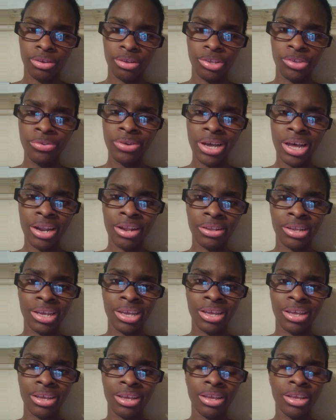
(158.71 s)
You gotta,
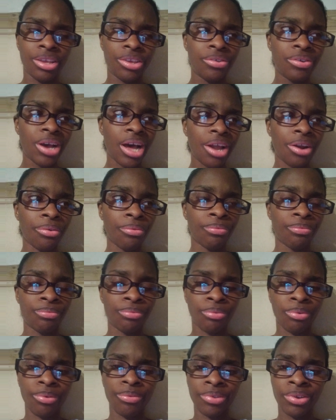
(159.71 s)
you
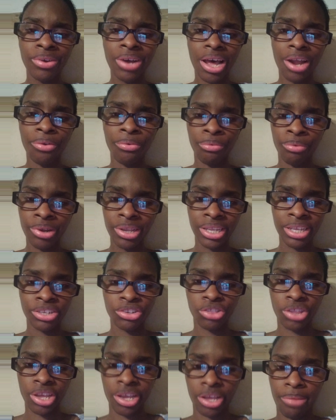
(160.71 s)
gotta really
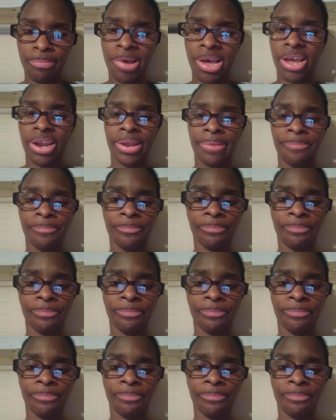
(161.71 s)
think about it.